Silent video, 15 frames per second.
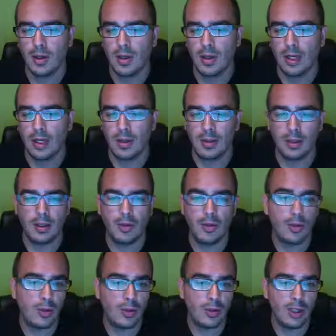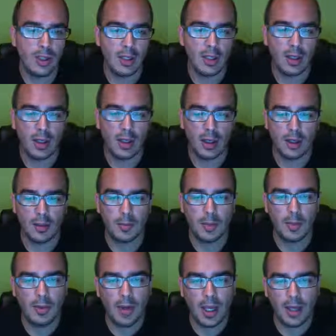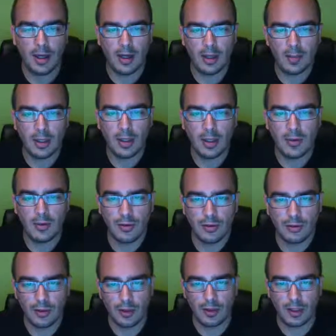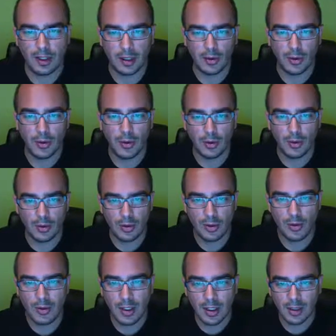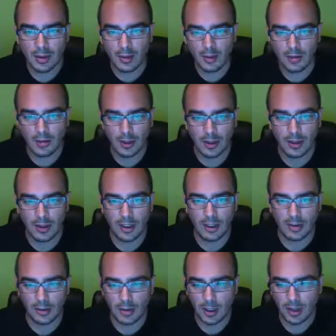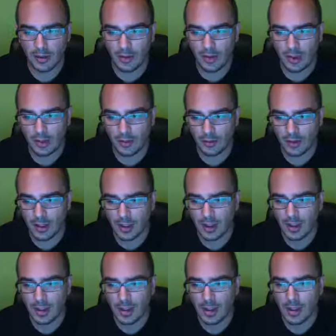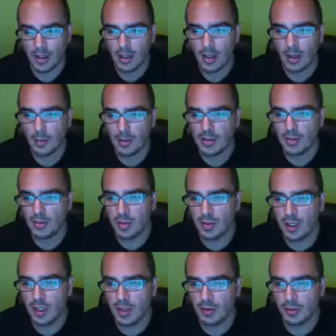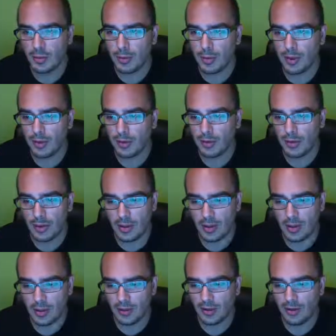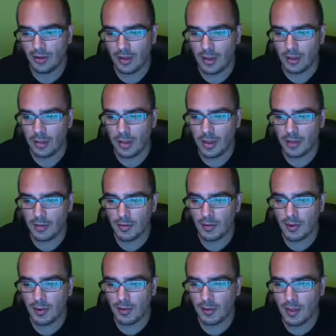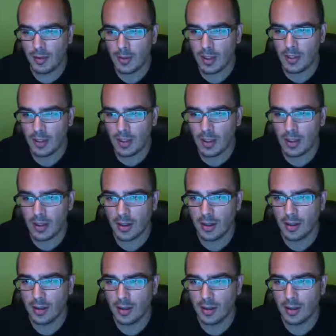I think you don't need, but you added it because you felt like you needed to fill that space, and that's fine. But just be careful with this. That's the same thing for this image here.